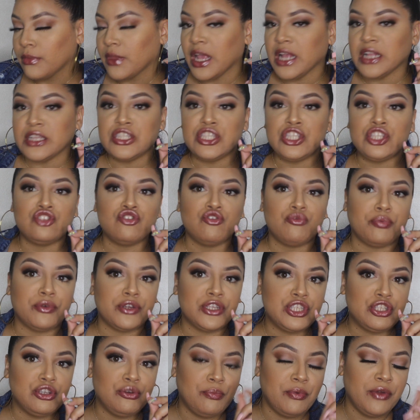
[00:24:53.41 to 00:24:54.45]
It's super,
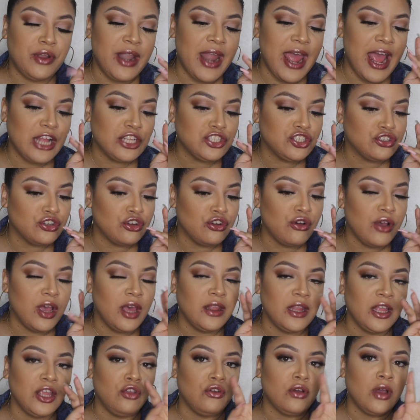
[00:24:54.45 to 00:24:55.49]
super natural,
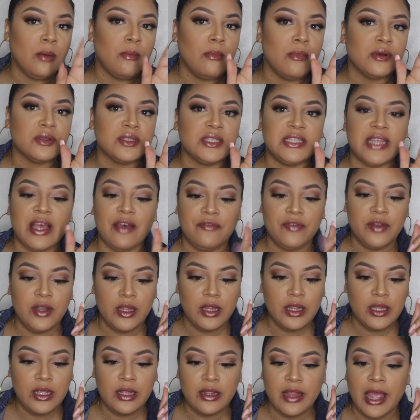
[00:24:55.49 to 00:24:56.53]
and then you can most
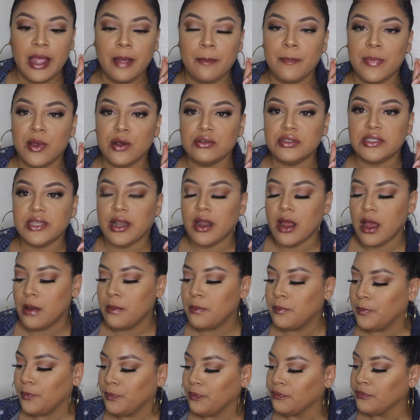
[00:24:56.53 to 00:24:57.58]
definitely like build it
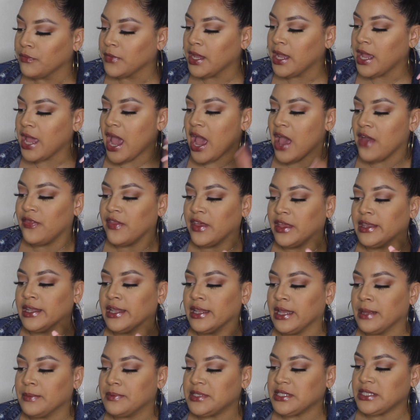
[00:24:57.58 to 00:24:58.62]
up. And then the
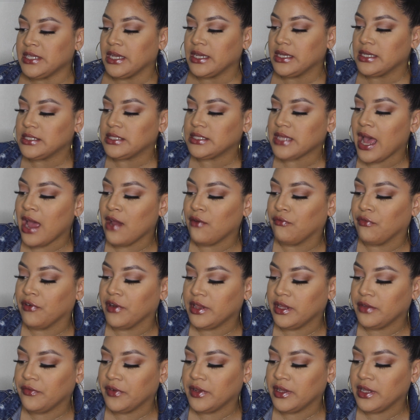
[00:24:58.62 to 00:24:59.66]
lipsticks, I've
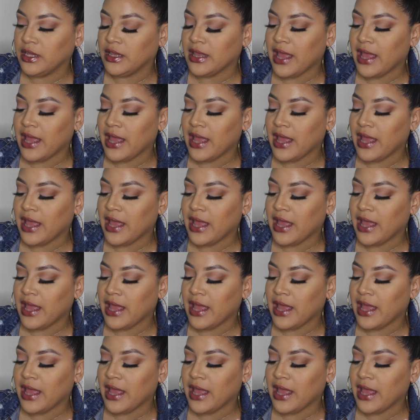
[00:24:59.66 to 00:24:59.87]
really, really